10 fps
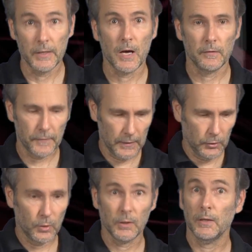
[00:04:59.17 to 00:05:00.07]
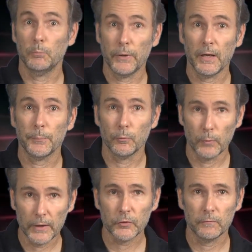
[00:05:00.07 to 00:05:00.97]
enough that you can then break up the
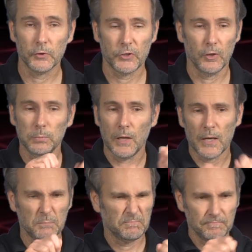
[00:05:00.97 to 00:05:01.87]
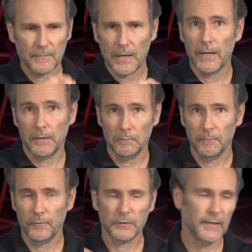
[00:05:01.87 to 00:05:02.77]
rest of your gel block and
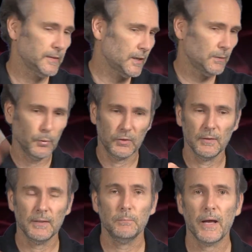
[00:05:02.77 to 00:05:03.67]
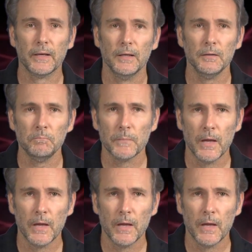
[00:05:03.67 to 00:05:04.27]
fill it in there and put the lid back in.